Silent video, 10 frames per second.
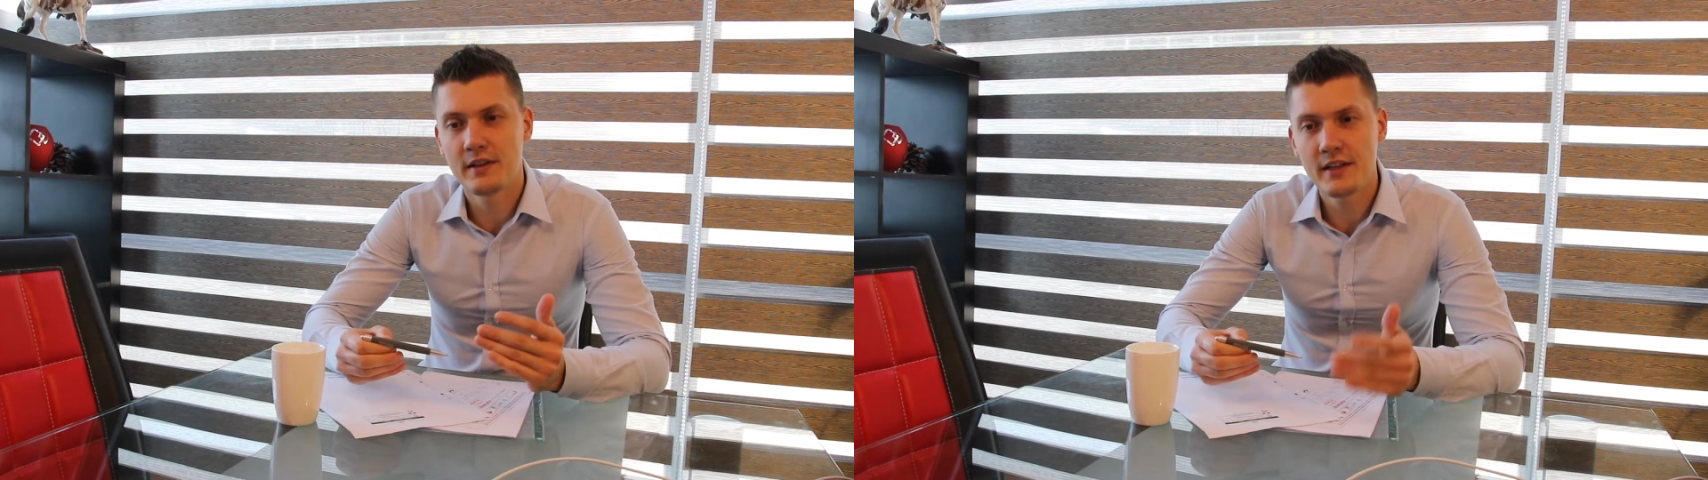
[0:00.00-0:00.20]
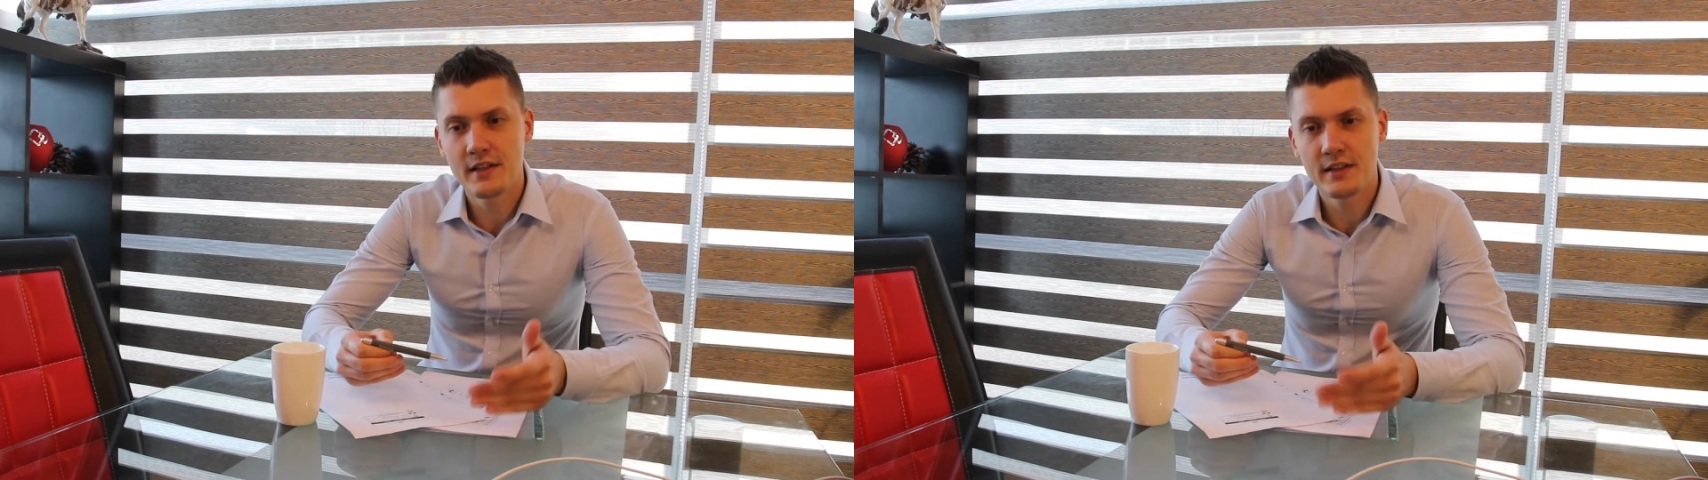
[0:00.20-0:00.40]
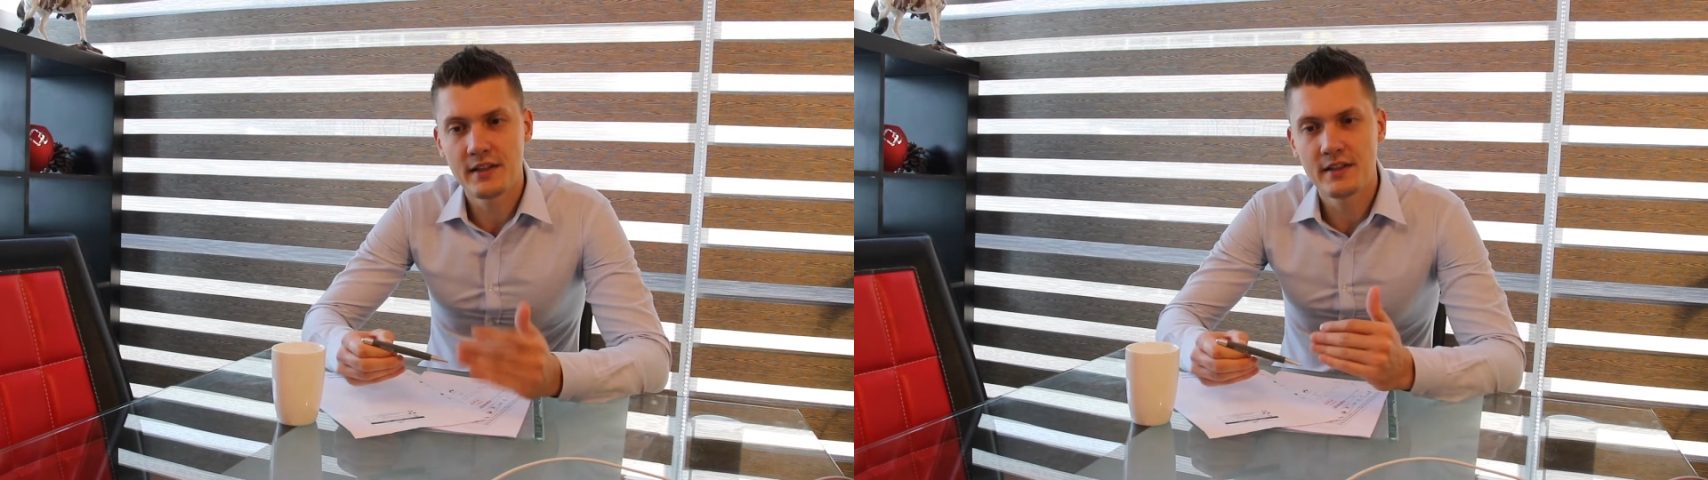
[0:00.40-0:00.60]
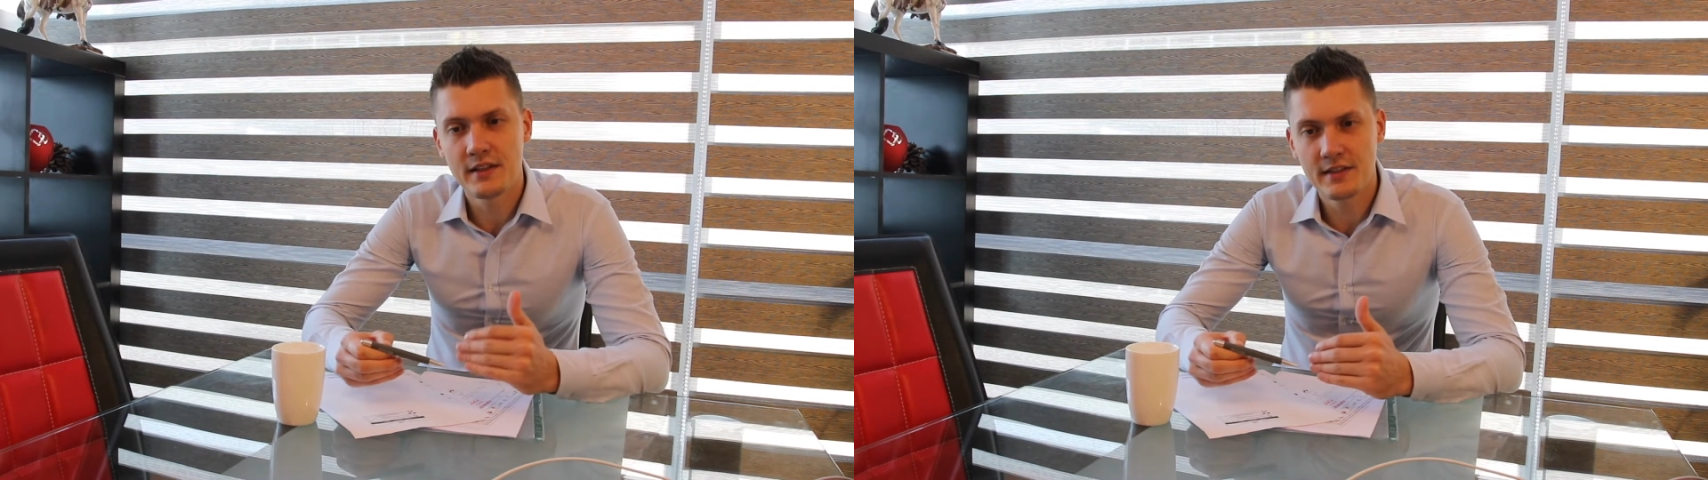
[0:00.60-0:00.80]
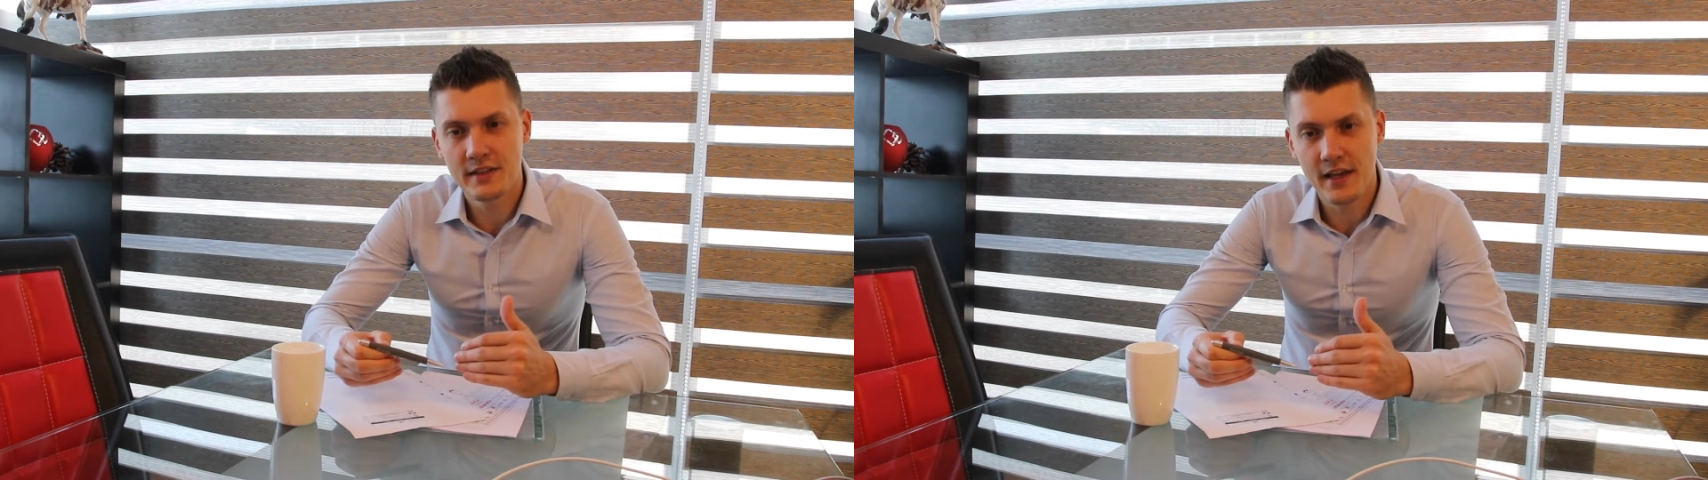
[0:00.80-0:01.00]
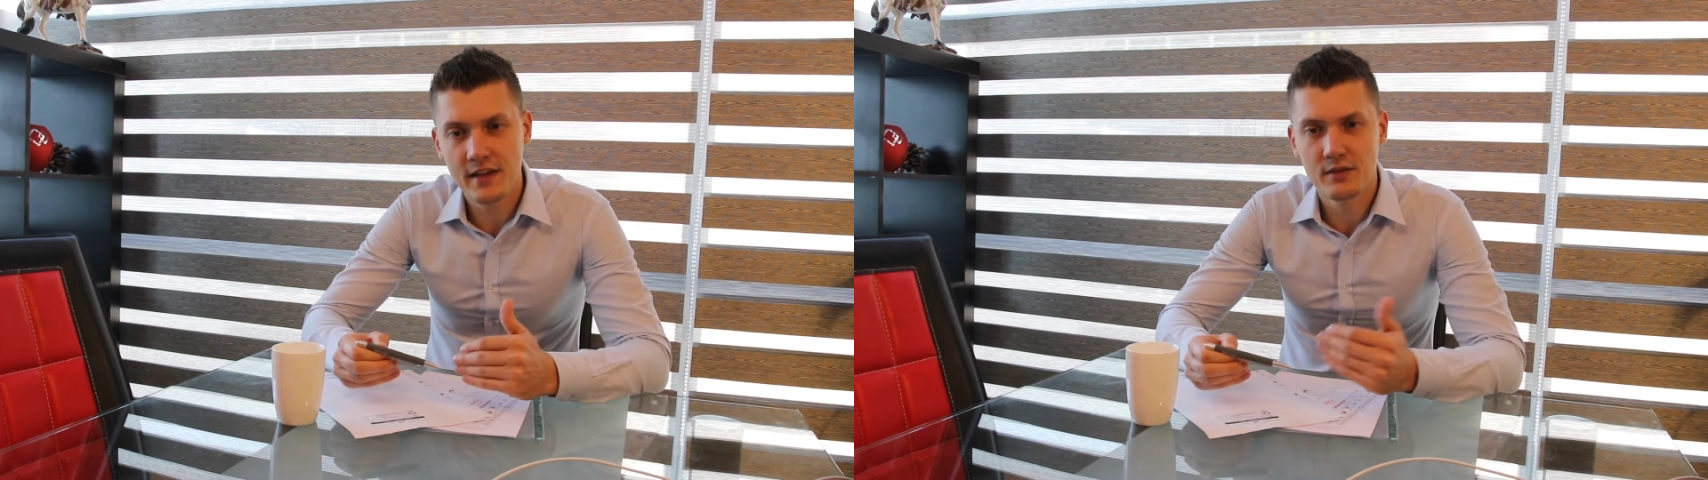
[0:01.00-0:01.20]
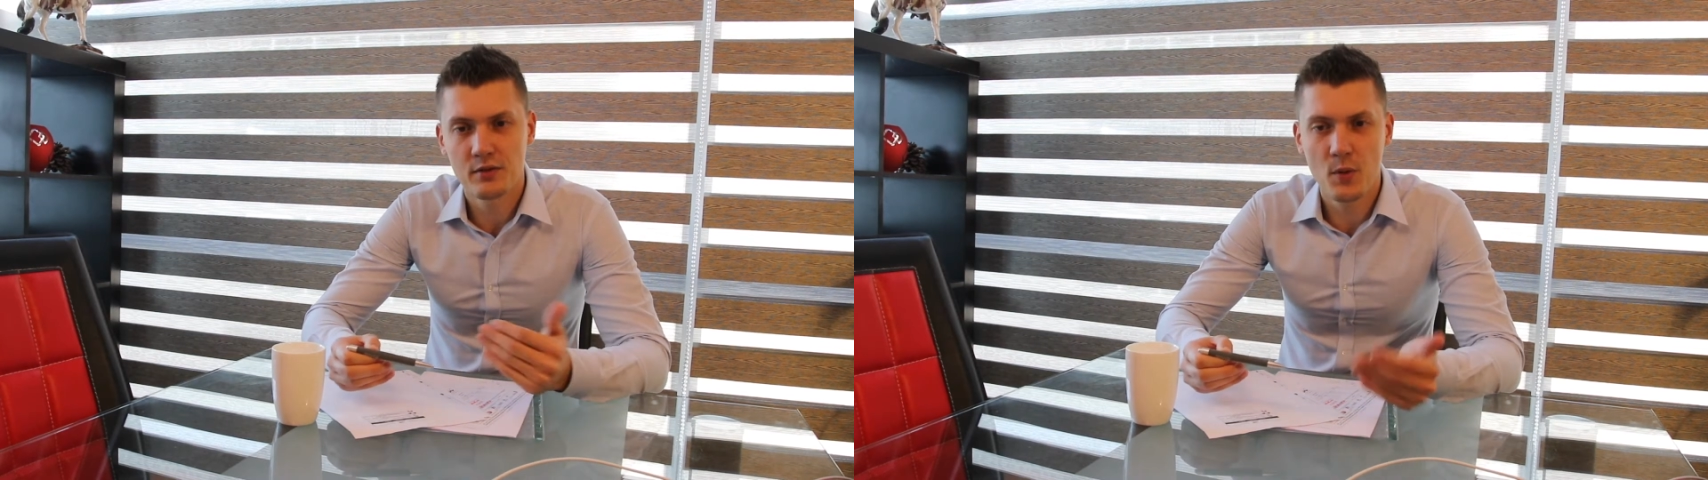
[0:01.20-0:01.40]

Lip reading: tenant in this case,